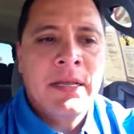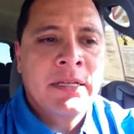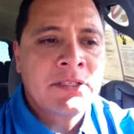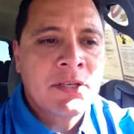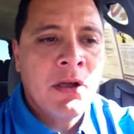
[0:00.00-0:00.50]

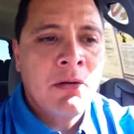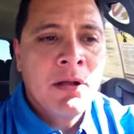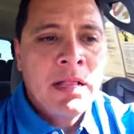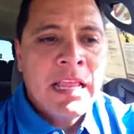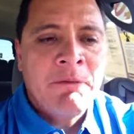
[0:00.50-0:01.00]
And so,
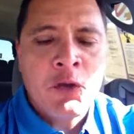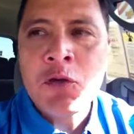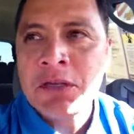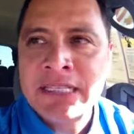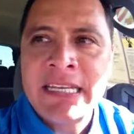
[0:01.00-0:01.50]
if
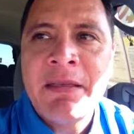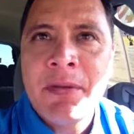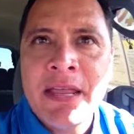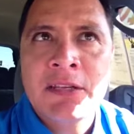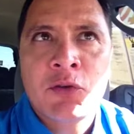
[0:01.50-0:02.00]
you can see
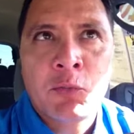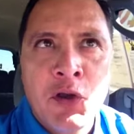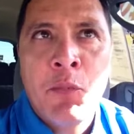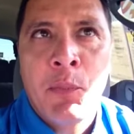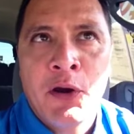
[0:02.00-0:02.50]
me as a
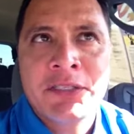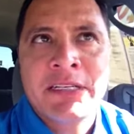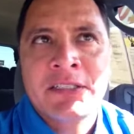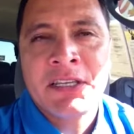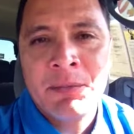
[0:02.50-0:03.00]
real
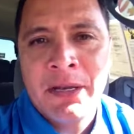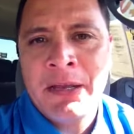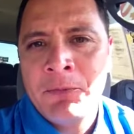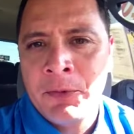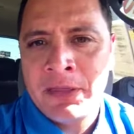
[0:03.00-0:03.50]
person and
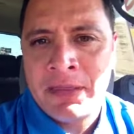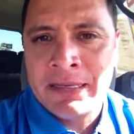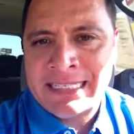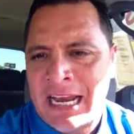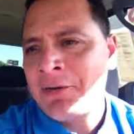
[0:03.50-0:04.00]
somebody with
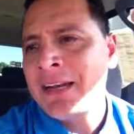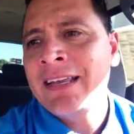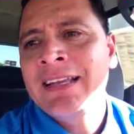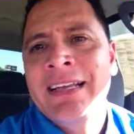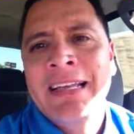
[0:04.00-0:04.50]

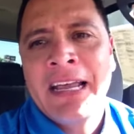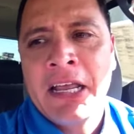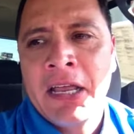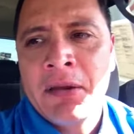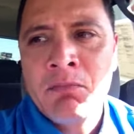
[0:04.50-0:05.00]
integrity
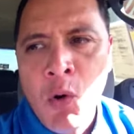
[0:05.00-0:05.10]
and